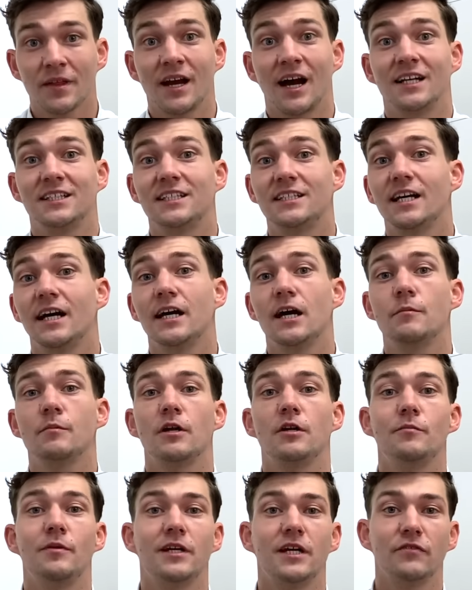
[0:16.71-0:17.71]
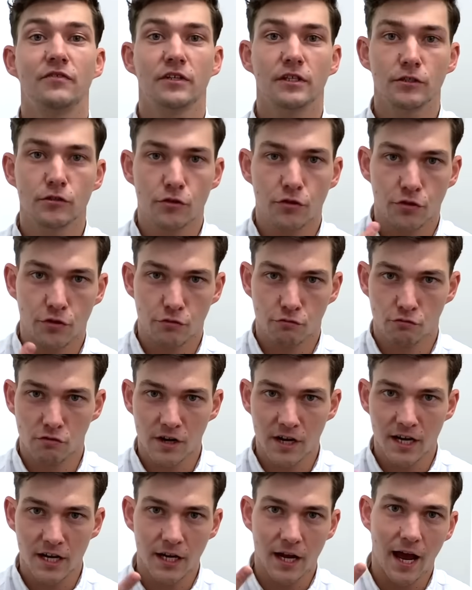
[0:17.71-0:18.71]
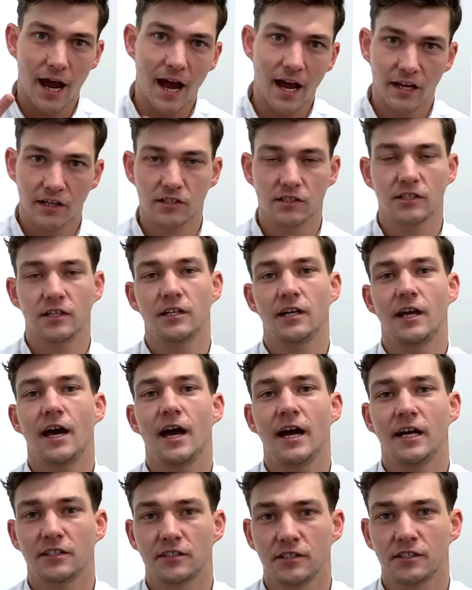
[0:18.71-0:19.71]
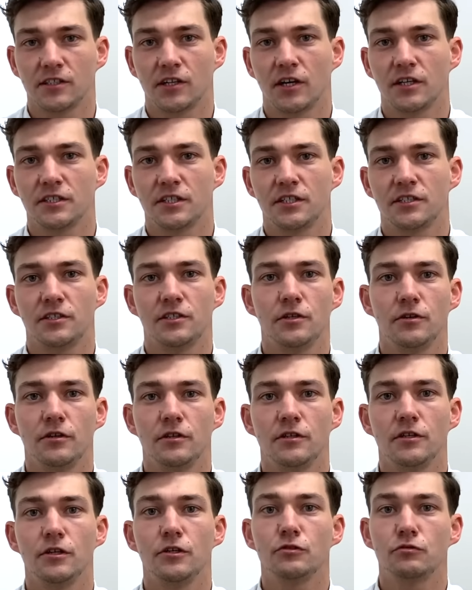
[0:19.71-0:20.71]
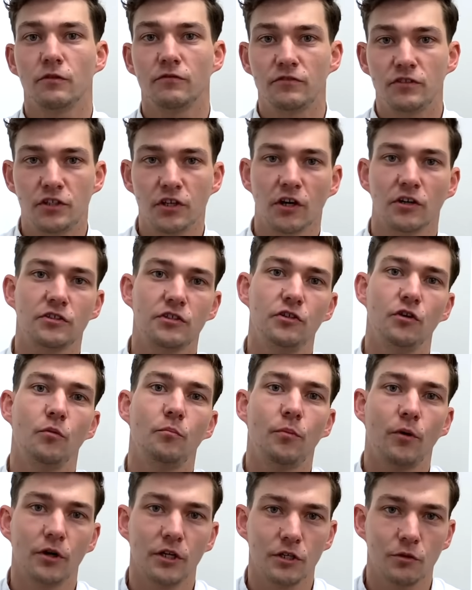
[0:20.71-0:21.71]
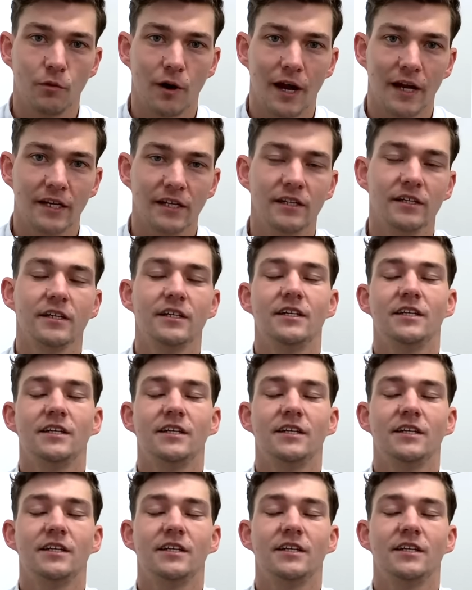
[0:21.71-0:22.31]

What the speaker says: And today I'm going to be giving you three excellent exercises you can use with just your body weight